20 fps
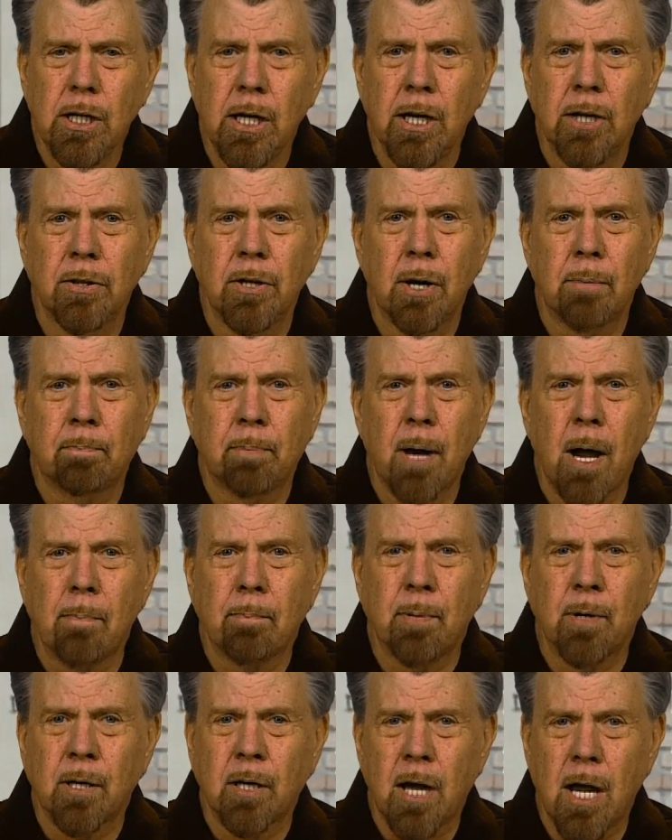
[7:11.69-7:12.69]
in their
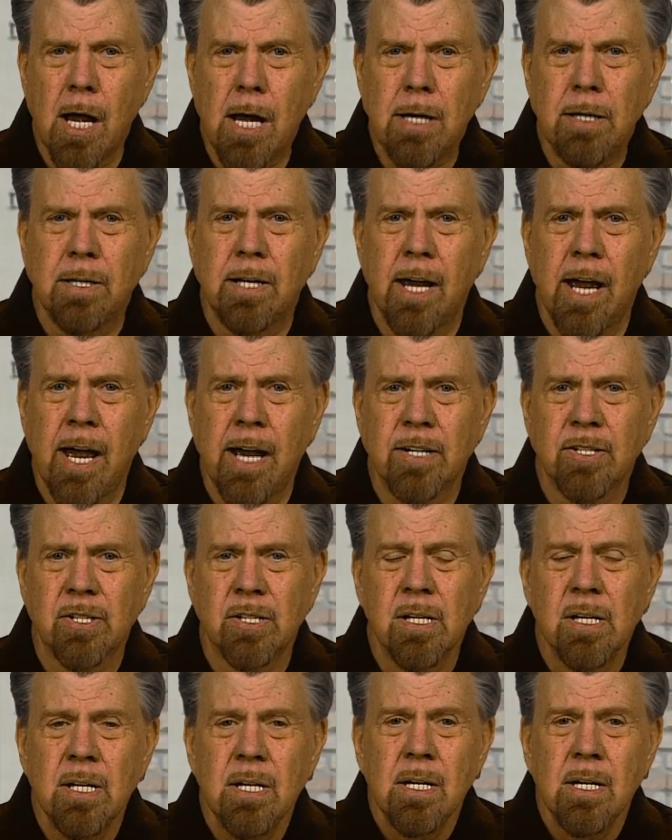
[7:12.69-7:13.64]
proper context.